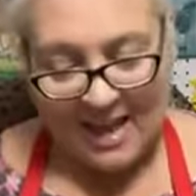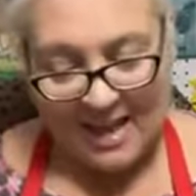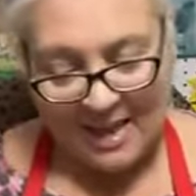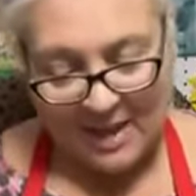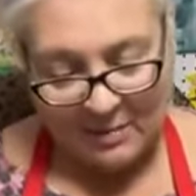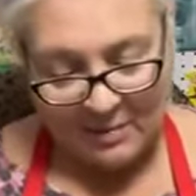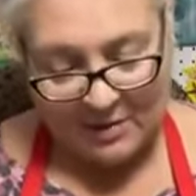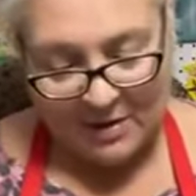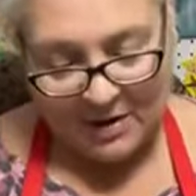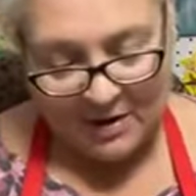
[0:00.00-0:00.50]
I
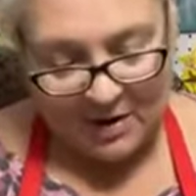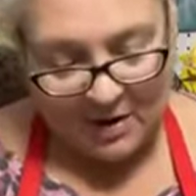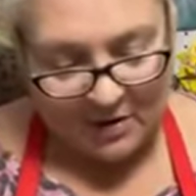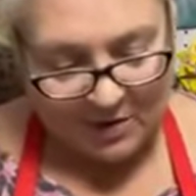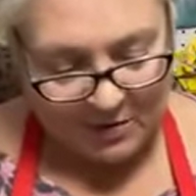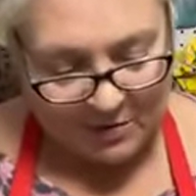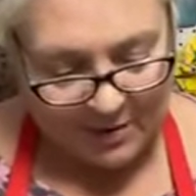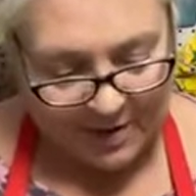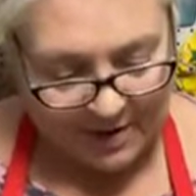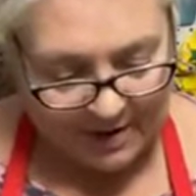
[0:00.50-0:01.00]
am going to
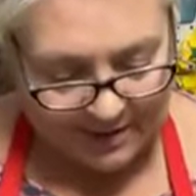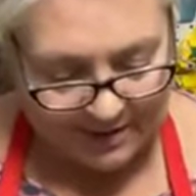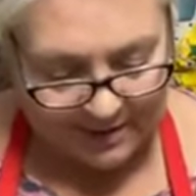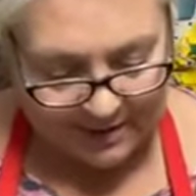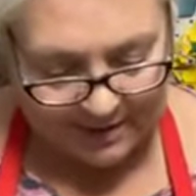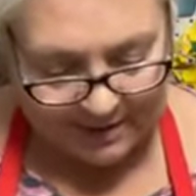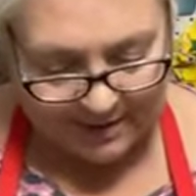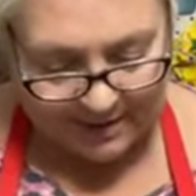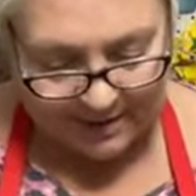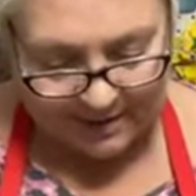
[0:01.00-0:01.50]
go around
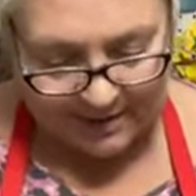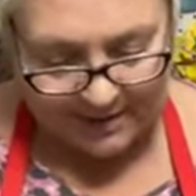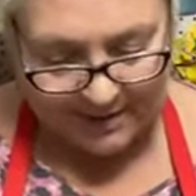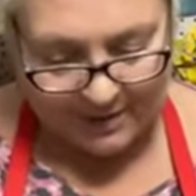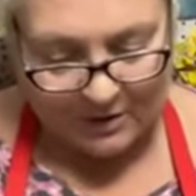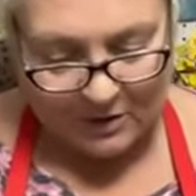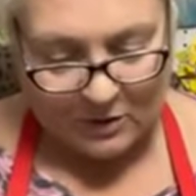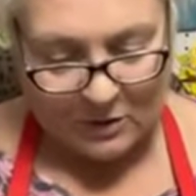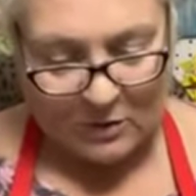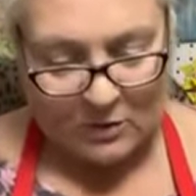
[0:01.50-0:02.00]
it
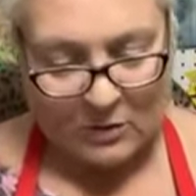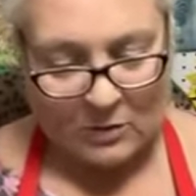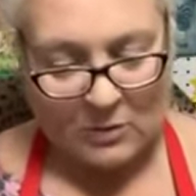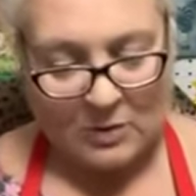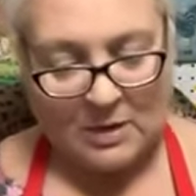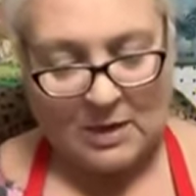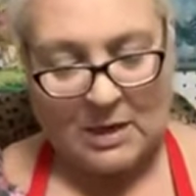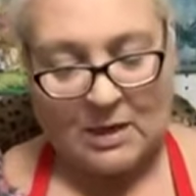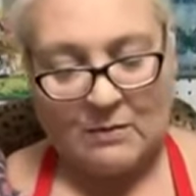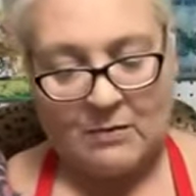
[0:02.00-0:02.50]

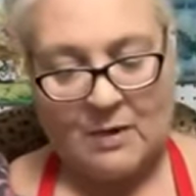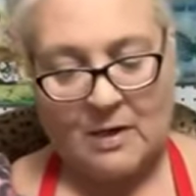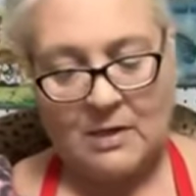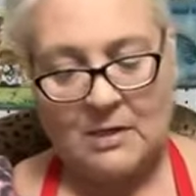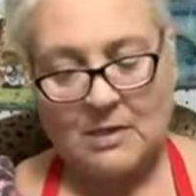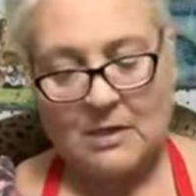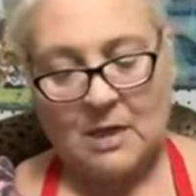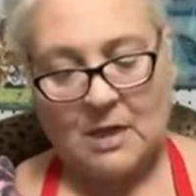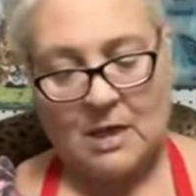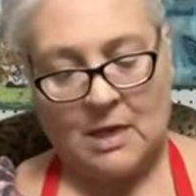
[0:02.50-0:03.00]
to give
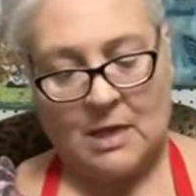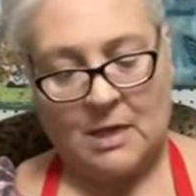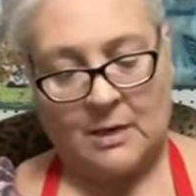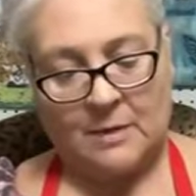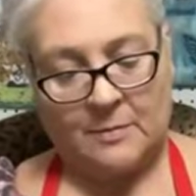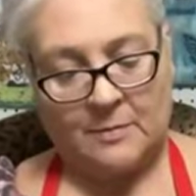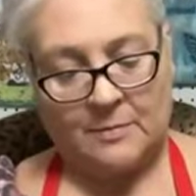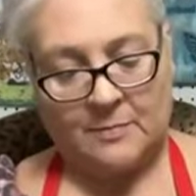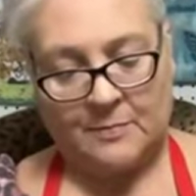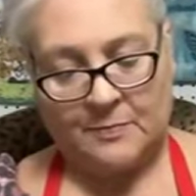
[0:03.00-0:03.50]
it
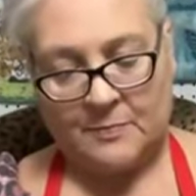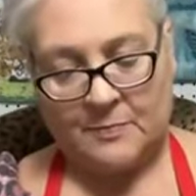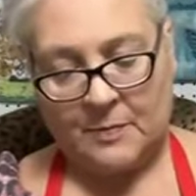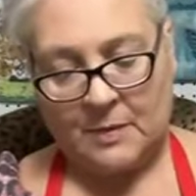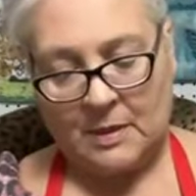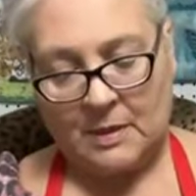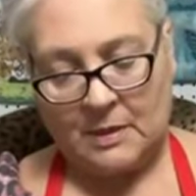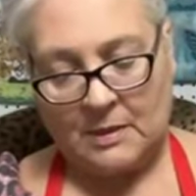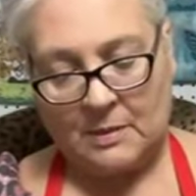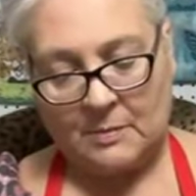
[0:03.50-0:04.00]

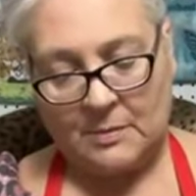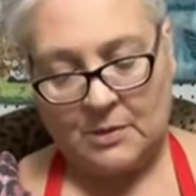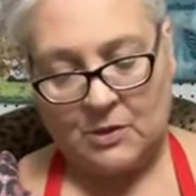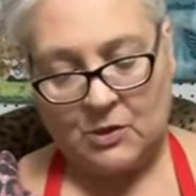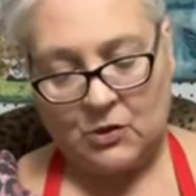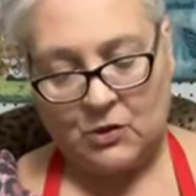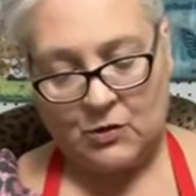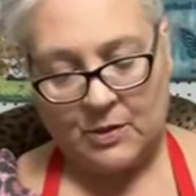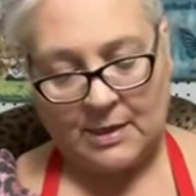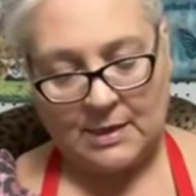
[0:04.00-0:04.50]
some
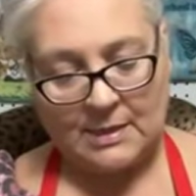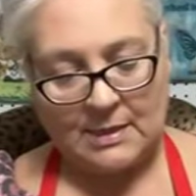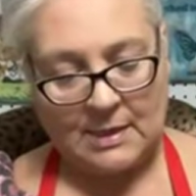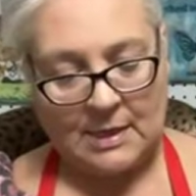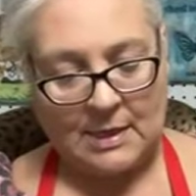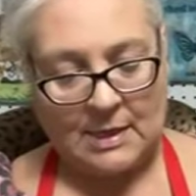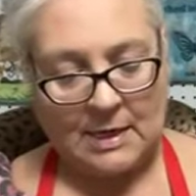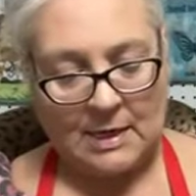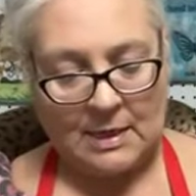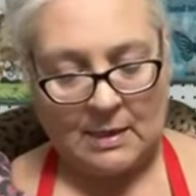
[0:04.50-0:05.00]

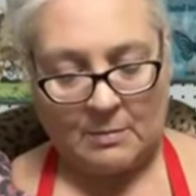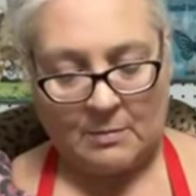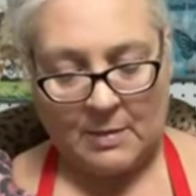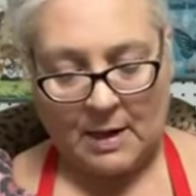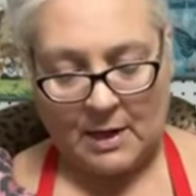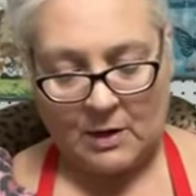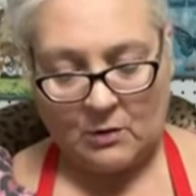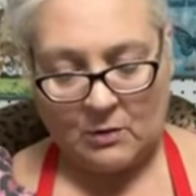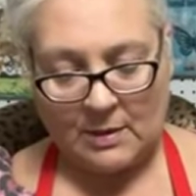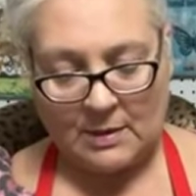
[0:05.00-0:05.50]
distressing, and the
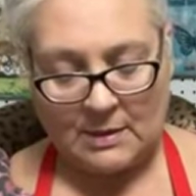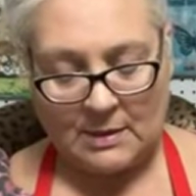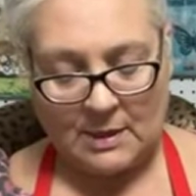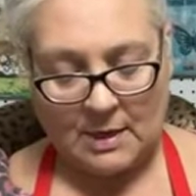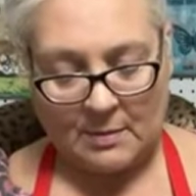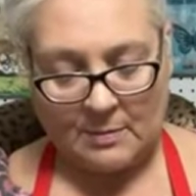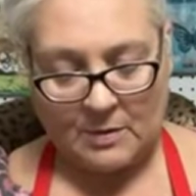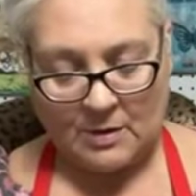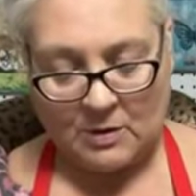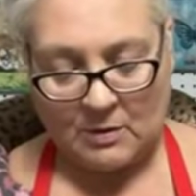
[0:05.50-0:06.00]
main
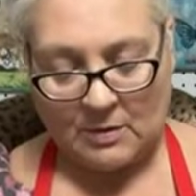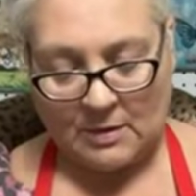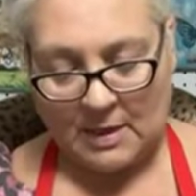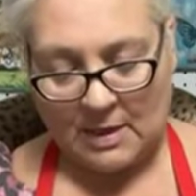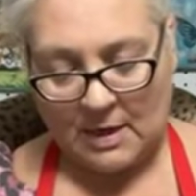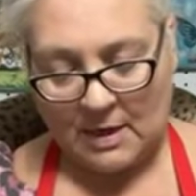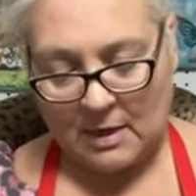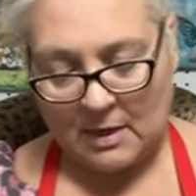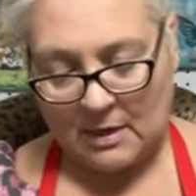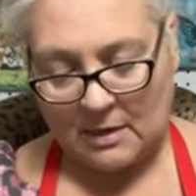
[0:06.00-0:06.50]
reason I'm
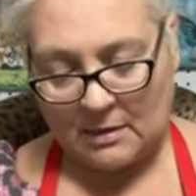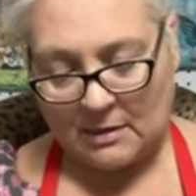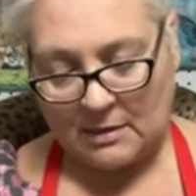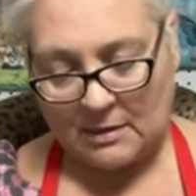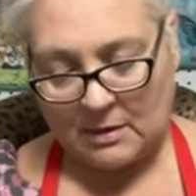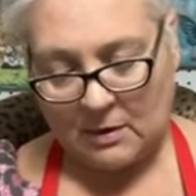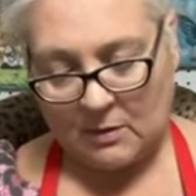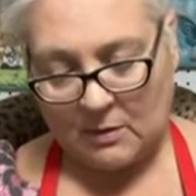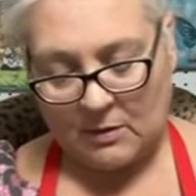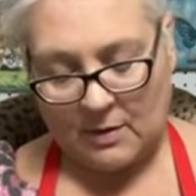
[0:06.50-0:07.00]
doing that is
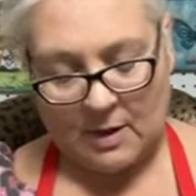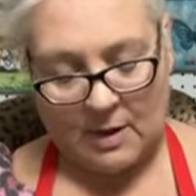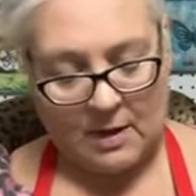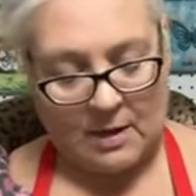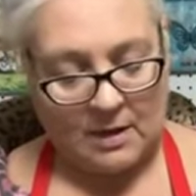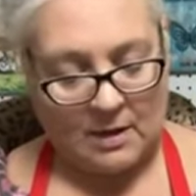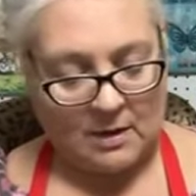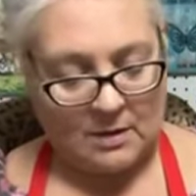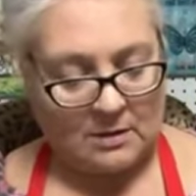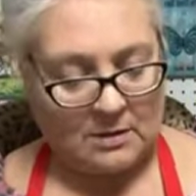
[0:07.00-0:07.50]
so that
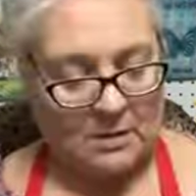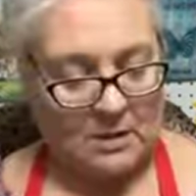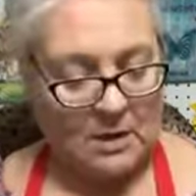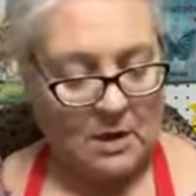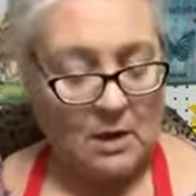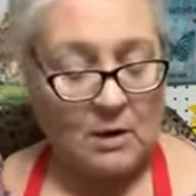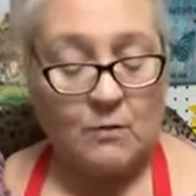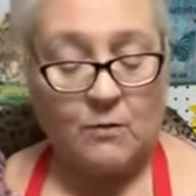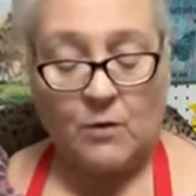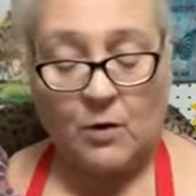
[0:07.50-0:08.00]

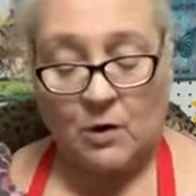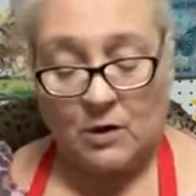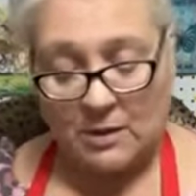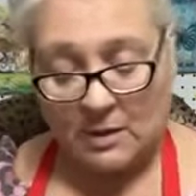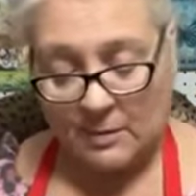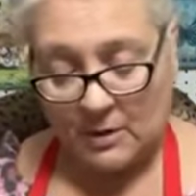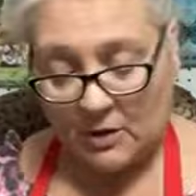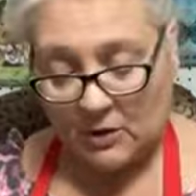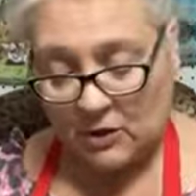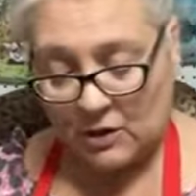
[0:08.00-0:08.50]

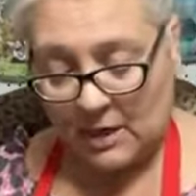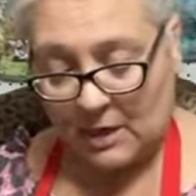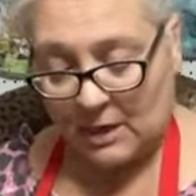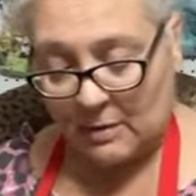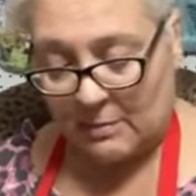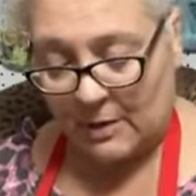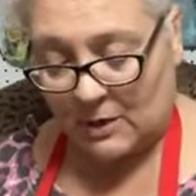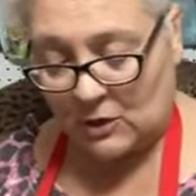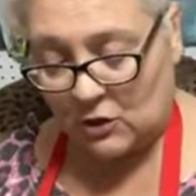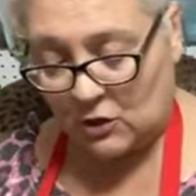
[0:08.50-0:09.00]
first I'm going to
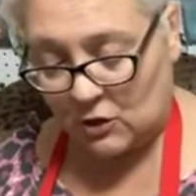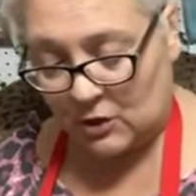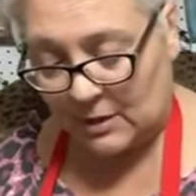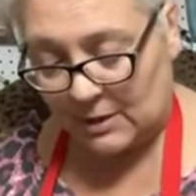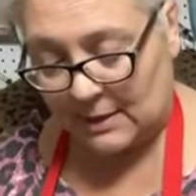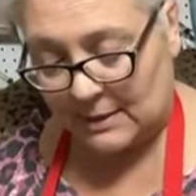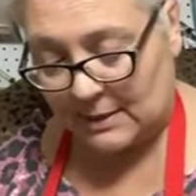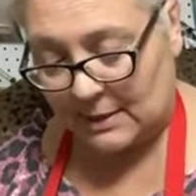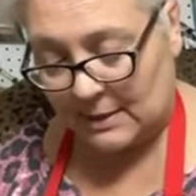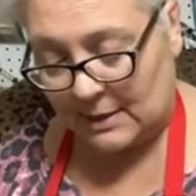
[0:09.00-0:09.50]
check and make sure
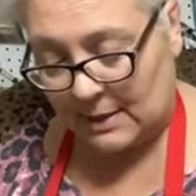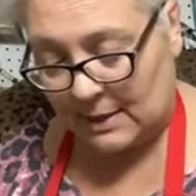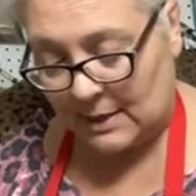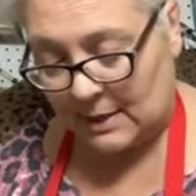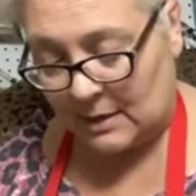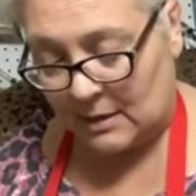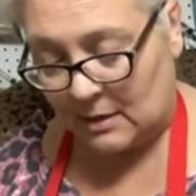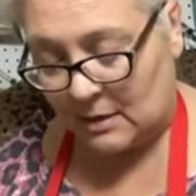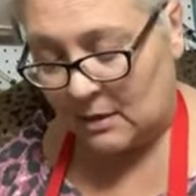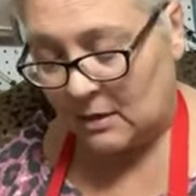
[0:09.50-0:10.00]
it doesn't
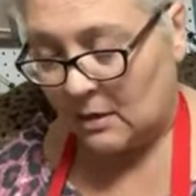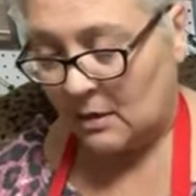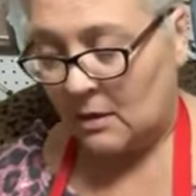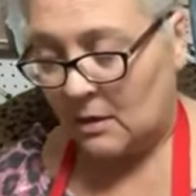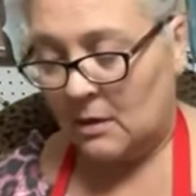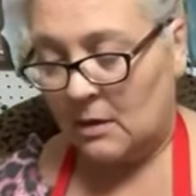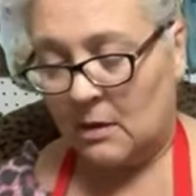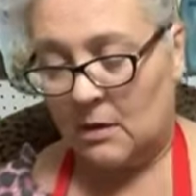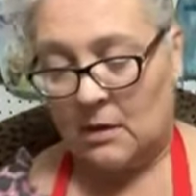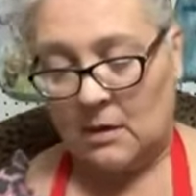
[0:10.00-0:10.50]
need
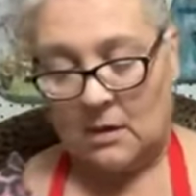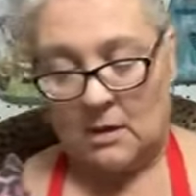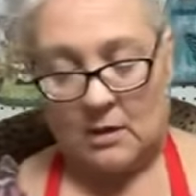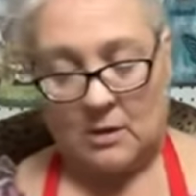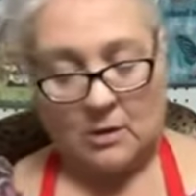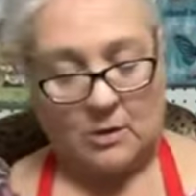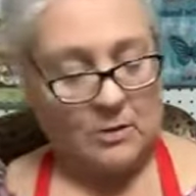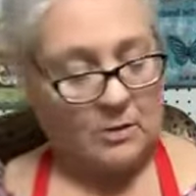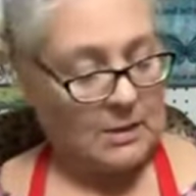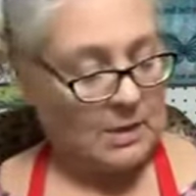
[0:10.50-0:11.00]

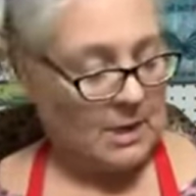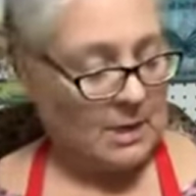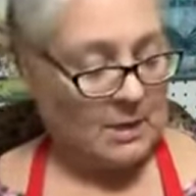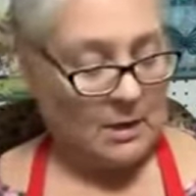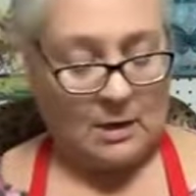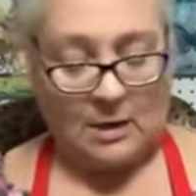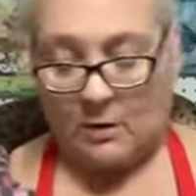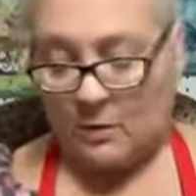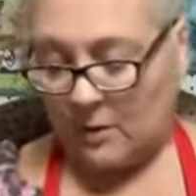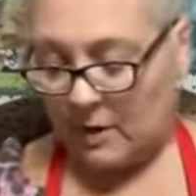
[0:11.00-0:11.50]
glued
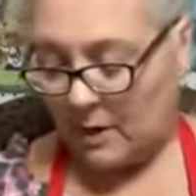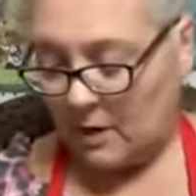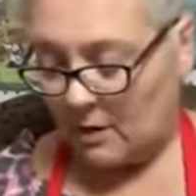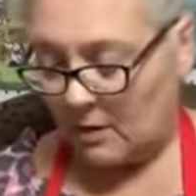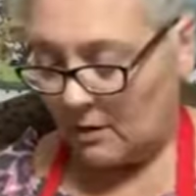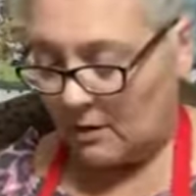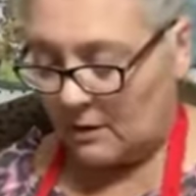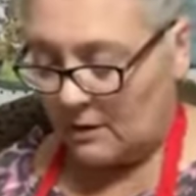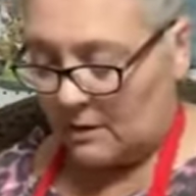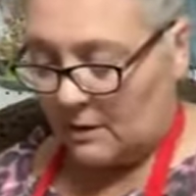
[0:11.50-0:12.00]
down
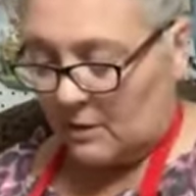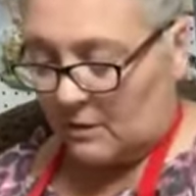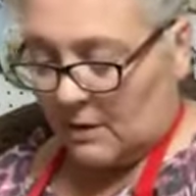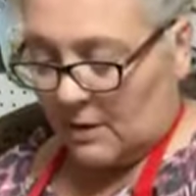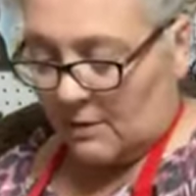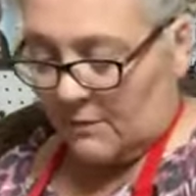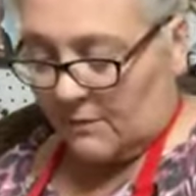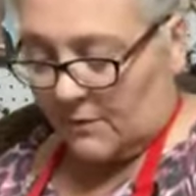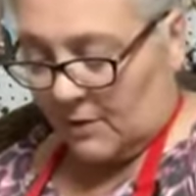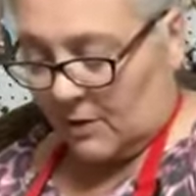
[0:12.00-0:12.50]
anywhere. Let's do
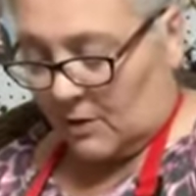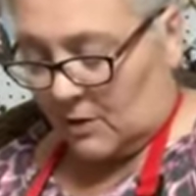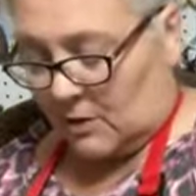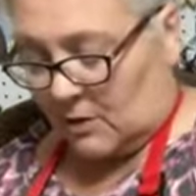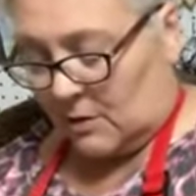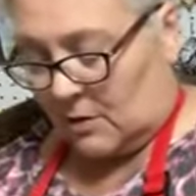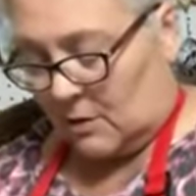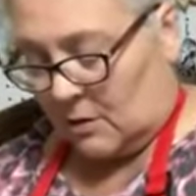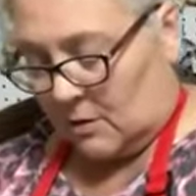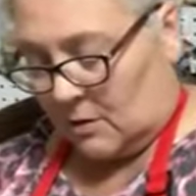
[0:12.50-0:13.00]
that
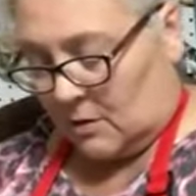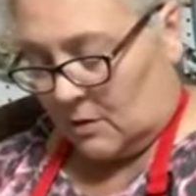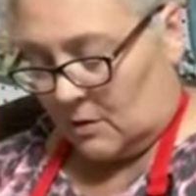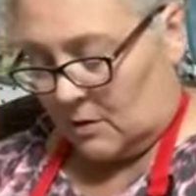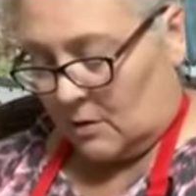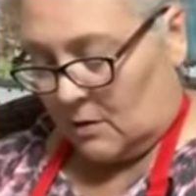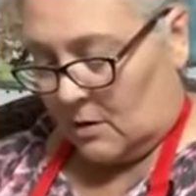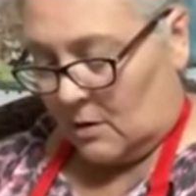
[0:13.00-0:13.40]
first.